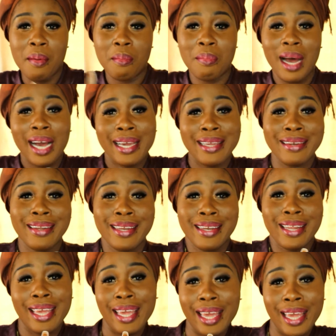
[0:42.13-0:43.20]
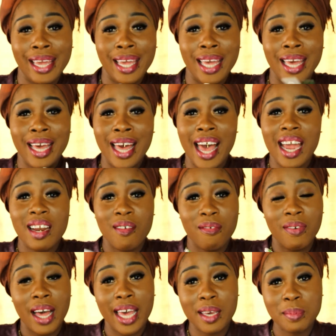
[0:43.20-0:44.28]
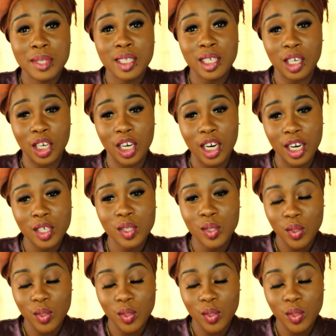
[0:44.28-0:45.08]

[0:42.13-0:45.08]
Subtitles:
back in the day kind of vibes to her.